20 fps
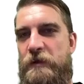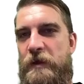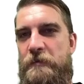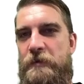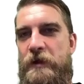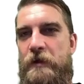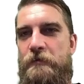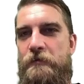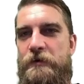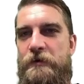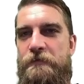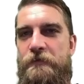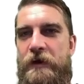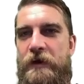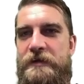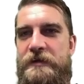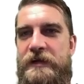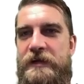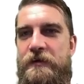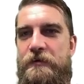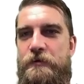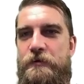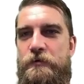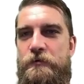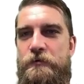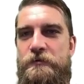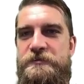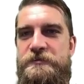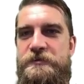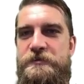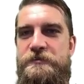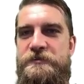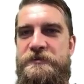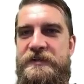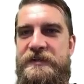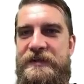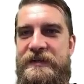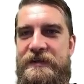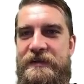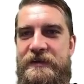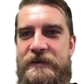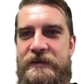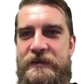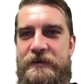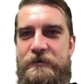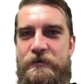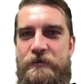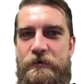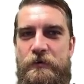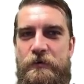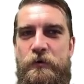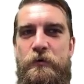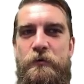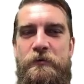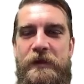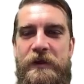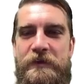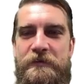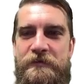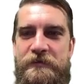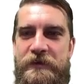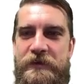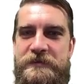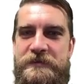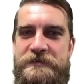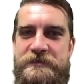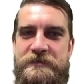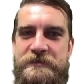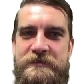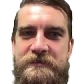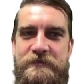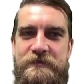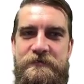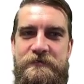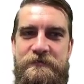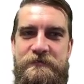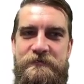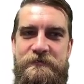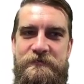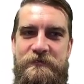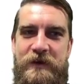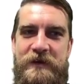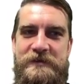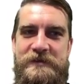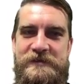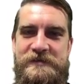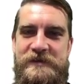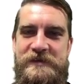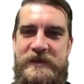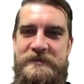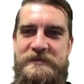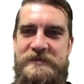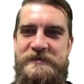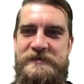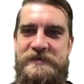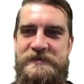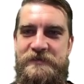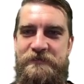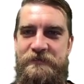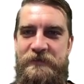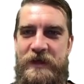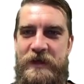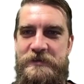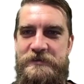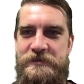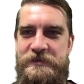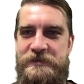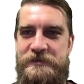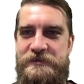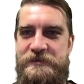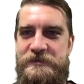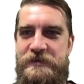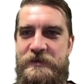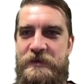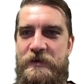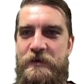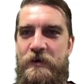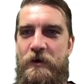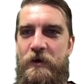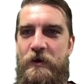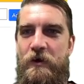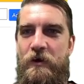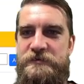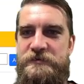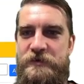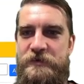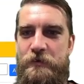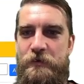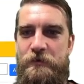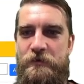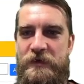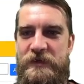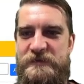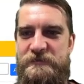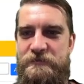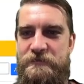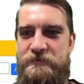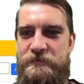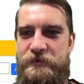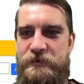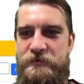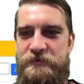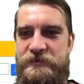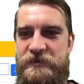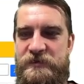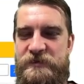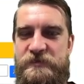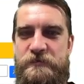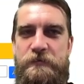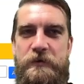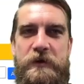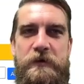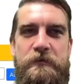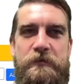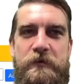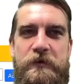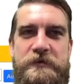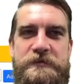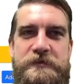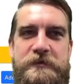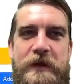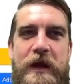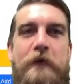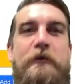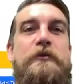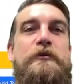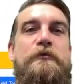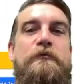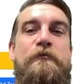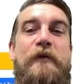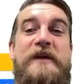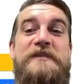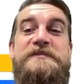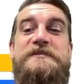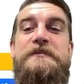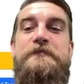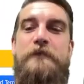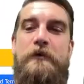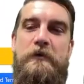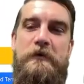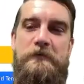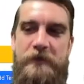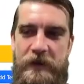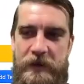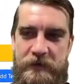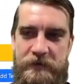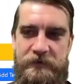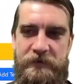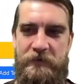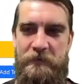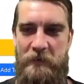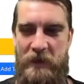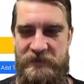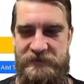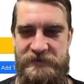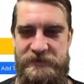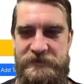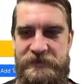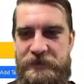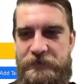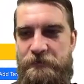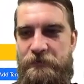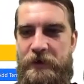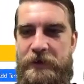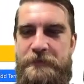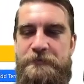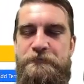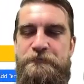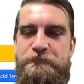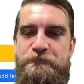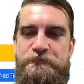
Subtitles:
maybe I want to find out who that thinks Ron DeSantis is a fascist also is using swear words. So how aggressive are they in their messaging, right?